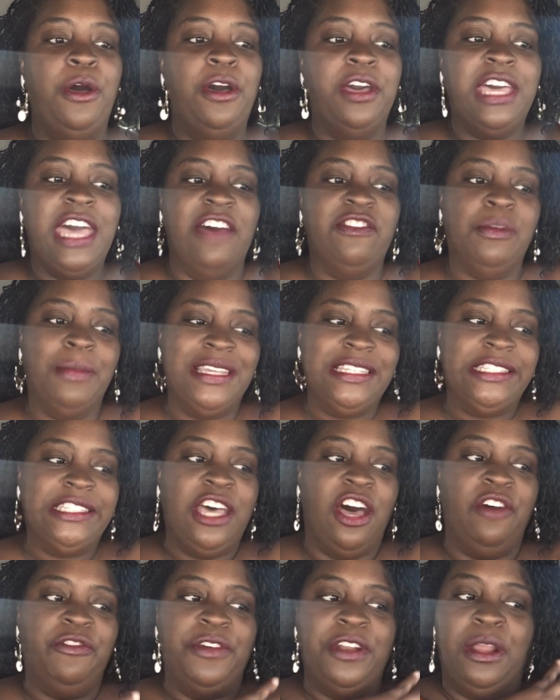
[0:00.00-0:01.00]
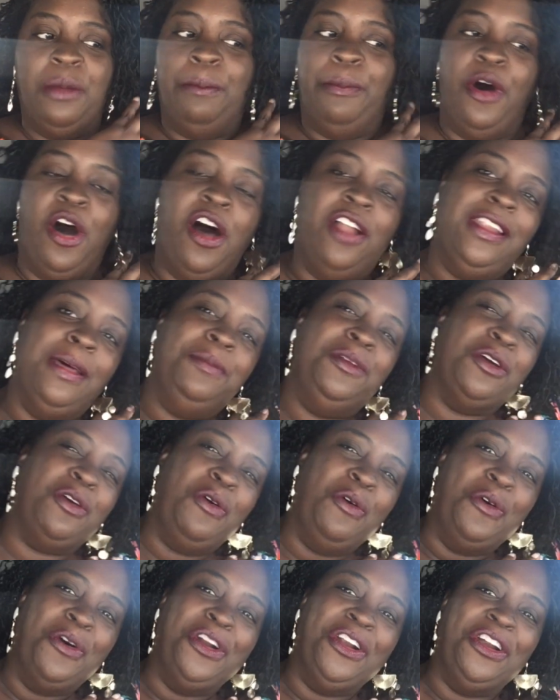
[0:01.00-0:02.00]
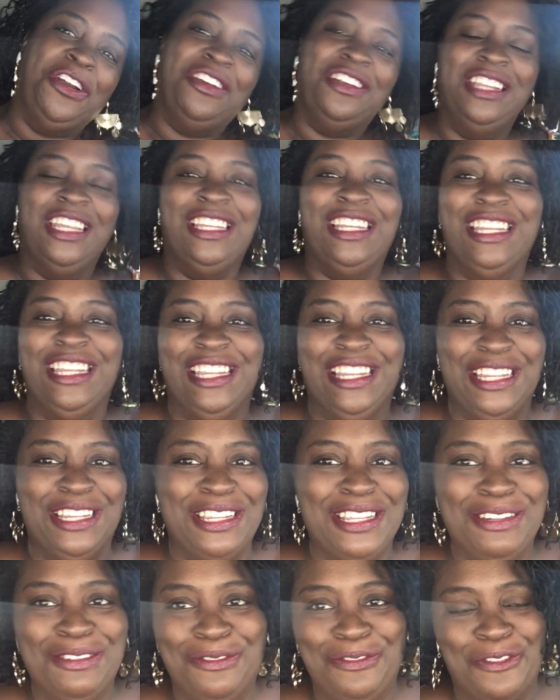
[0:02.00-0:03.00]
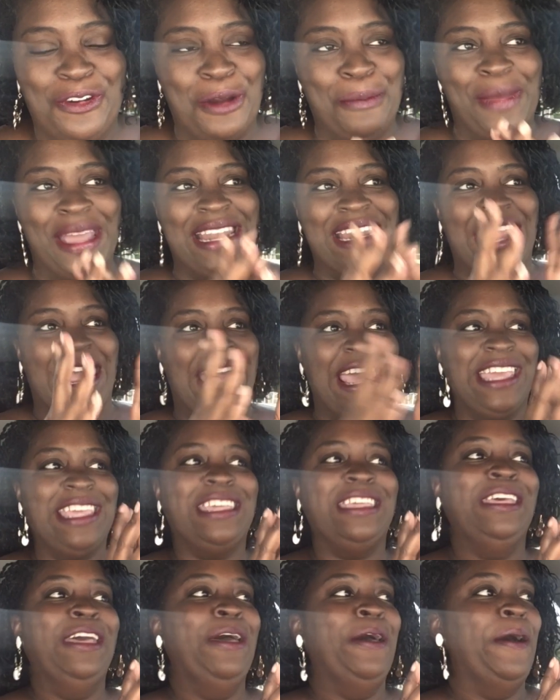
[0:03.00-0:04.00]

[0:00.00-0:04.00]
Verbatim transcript: cover myself and then ball up the corner for my neck.